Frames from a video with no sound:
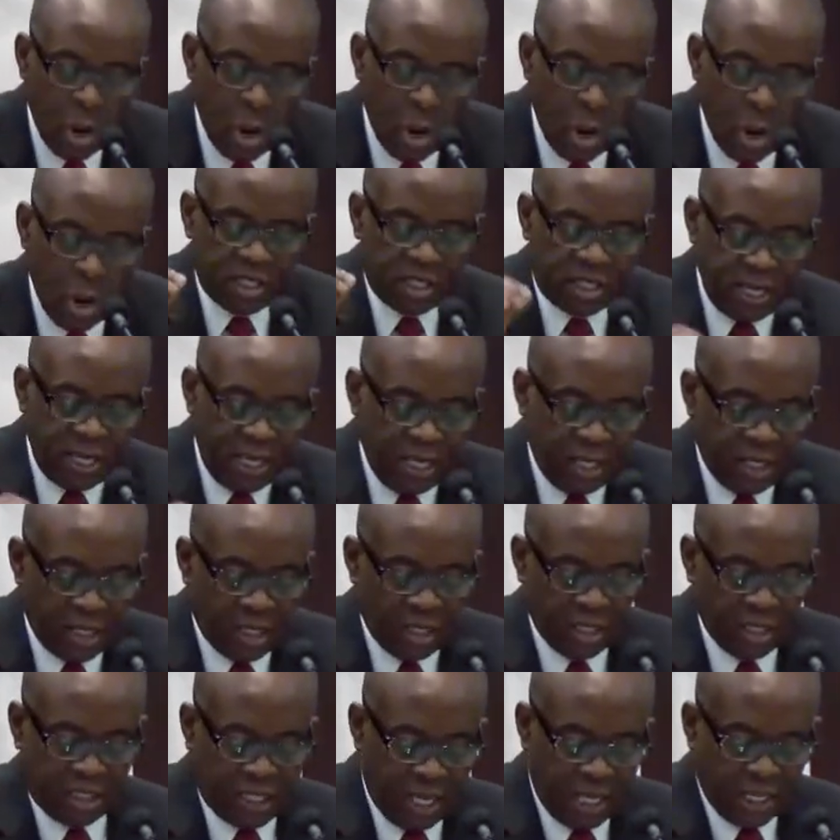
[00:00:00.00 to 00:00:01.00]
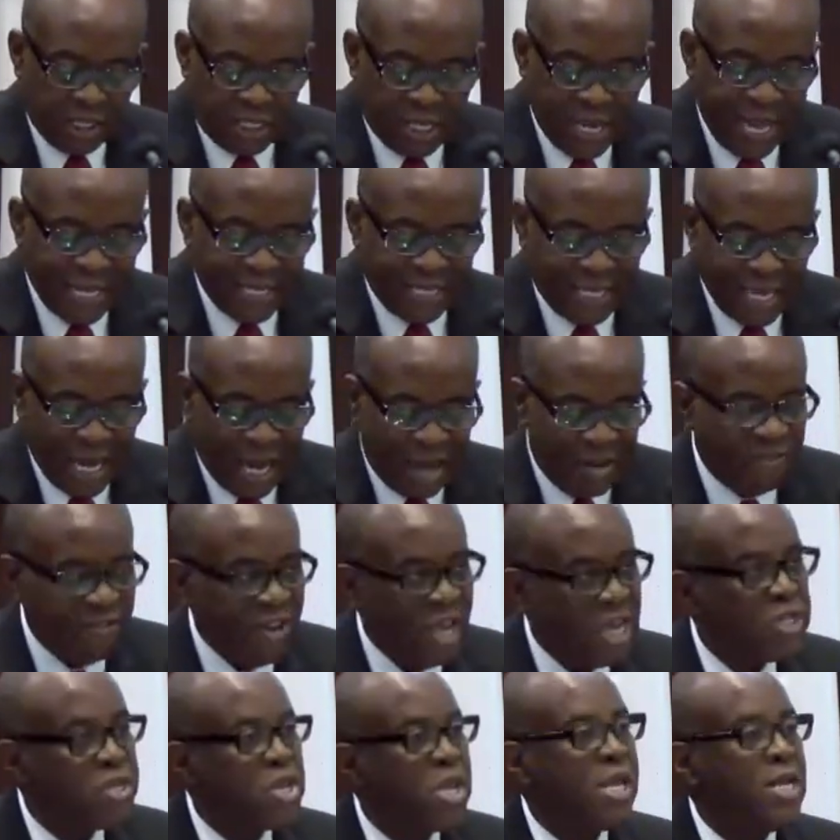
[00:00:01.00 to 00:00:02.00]
still teach that
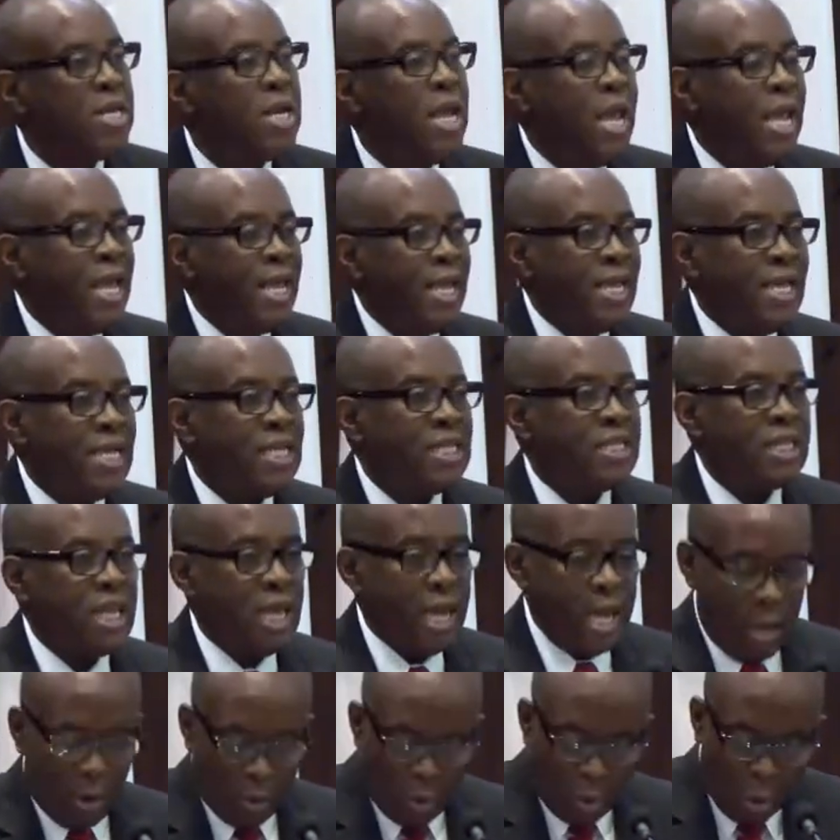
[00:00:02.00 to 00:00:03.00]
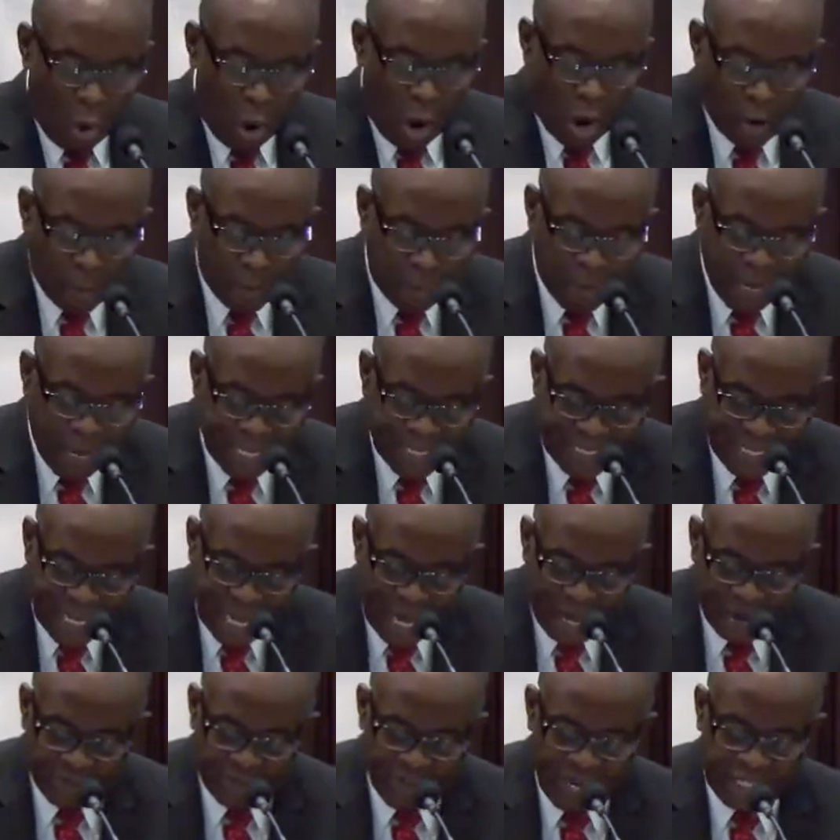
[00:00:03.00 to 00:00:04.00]
salvation is a work-based
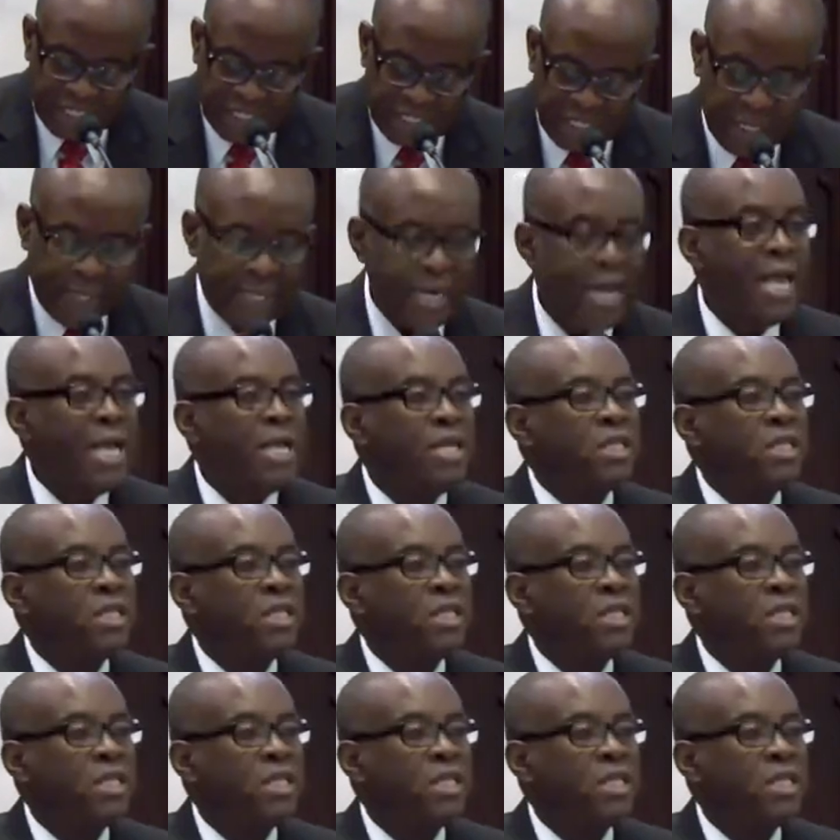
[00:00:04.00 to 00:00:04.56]
salvation.